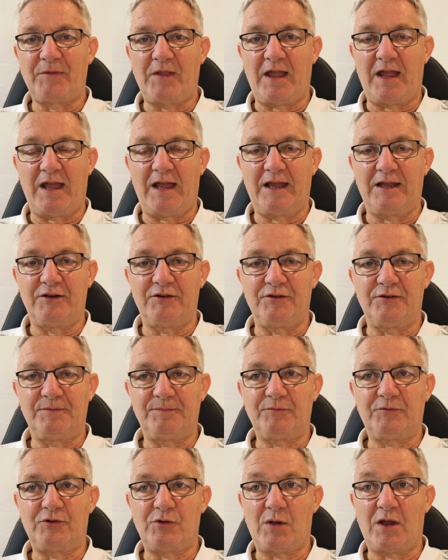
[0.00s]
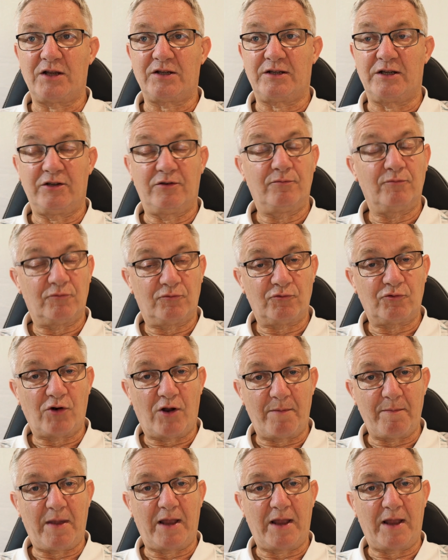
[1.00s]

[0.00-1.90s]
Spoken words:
and to actually try and